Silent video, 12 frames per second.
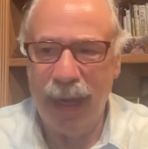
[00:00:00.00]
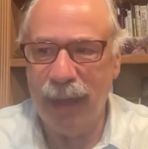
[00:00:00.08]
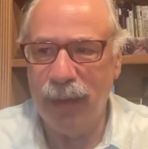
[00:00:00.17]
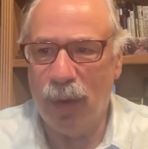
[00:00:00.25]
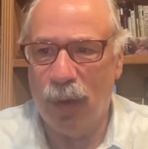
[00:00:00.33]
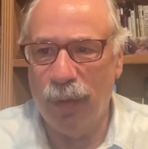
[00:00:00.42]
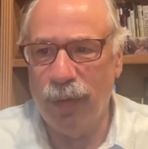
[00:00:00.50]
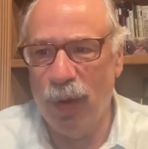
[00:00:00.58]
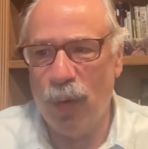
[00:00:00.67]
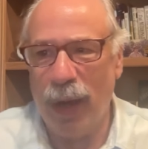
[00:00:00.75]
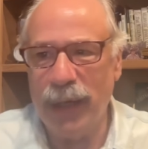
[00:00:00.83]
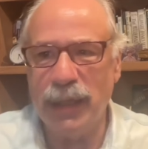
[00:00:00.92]
And
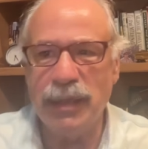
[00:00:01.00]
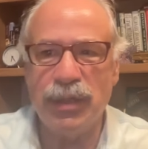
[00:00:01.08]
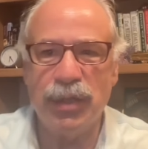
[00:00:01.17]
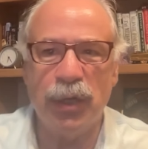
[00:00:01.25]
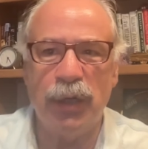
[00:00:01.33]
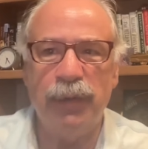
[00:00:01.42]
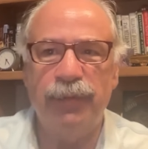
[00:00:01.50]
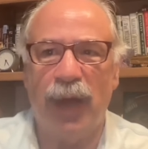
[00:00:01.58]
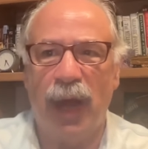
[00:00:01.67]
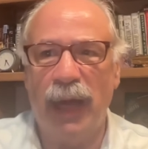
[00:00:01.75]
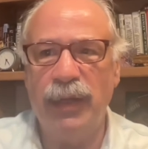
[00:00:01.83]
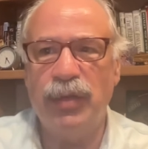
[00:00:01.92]
although I didn't serve,
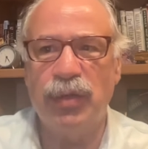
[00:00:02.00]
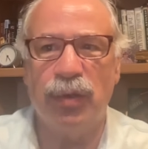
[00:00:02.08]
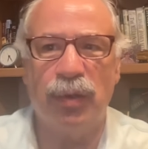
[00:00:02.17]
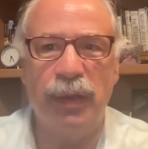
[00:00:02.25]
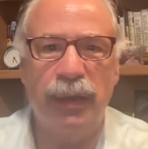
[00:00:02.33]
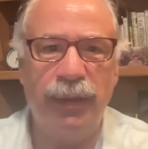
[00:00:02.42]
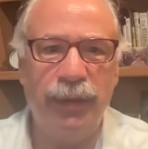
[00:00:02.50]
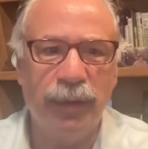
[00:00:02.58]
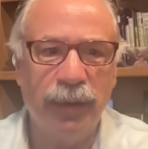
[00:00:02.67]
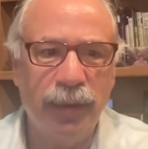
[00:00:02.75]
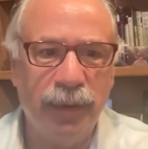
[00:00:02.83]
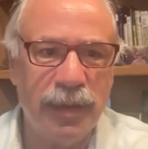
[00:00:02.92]
I joined
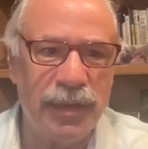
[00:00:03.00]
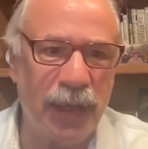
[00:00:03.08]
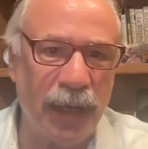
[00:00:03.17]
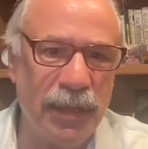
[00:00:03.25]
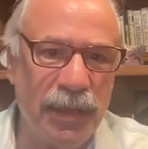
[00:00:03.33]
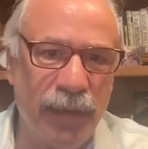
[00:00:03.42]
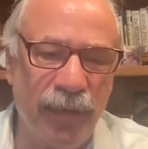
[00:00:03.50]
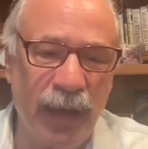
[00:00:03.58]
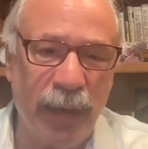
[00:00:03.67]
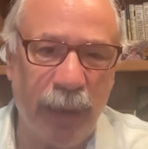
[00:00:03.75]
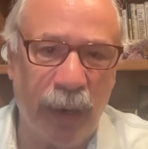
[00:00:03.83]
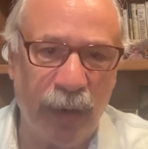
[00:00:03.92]
the Sons of
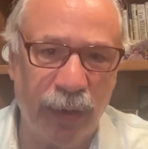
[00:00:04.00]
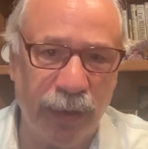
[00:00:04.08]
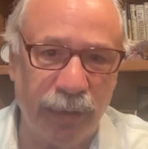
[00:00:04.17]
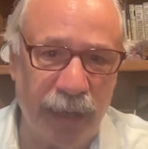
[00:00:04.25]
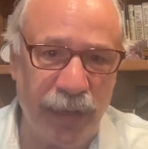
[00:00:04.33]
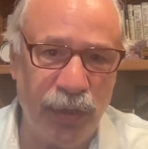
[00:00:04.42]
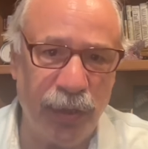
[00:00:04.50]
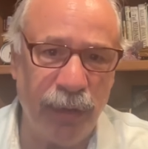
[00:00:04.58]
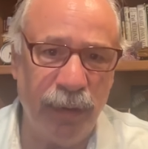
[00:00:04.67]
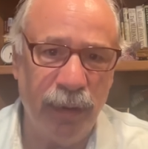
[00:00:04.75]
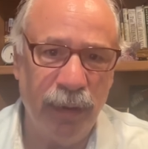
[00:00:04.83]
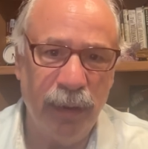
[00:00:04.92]
the American Legion,